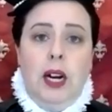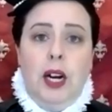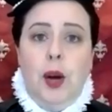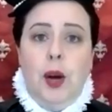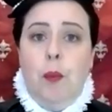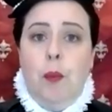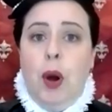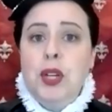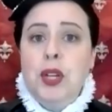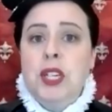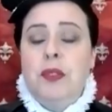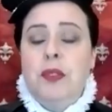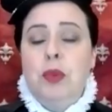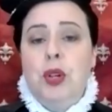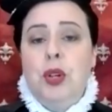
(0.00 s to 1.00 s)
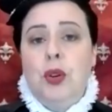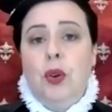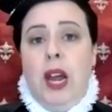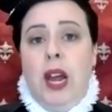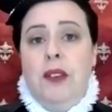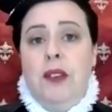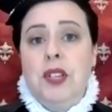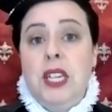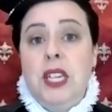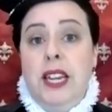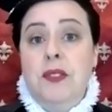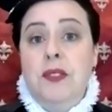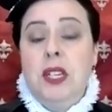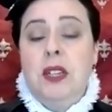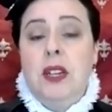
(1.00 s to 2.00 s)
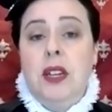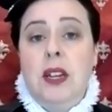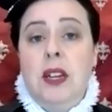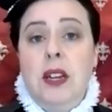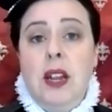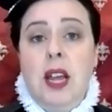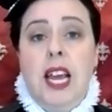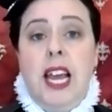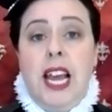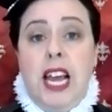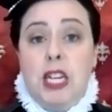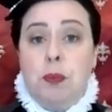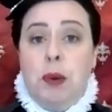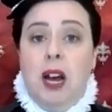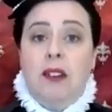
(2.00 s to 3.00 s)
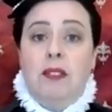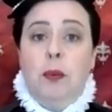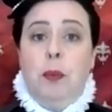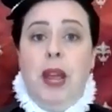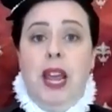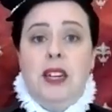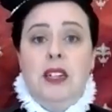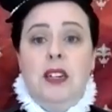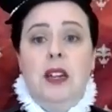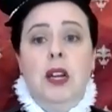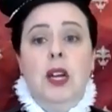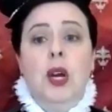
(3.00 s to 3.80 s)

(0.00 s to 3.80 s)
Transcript: Most of them do not have sleeves as part of the pattern,